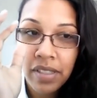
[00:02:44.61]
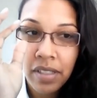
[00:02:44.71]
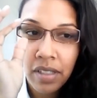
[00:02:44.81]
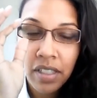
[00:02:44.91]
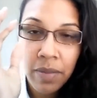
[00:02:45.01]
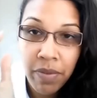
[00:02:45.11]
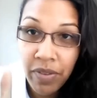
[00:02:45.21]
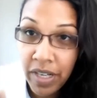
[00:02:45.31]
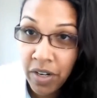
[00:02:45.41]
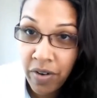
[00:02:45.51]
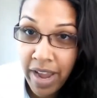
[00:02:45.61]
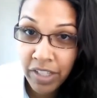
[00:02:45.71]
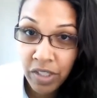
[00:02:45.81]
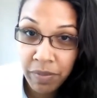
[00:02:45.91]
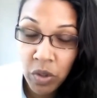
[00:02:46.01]
It's a clip of an
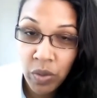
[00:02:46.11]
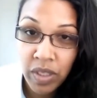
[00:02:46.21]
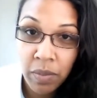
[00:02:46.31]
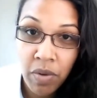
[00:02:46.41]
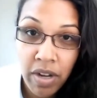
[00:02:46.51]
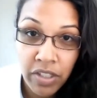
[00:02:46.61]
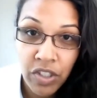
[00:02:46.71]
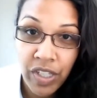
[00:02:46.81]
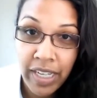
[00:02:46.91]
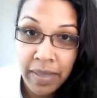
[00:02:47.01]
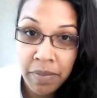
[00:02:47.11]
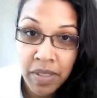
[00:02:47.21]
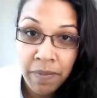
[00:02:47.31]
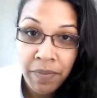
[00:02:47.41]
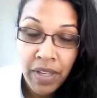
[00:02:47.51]
interaction between LeBron
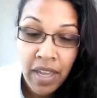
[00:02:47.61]
James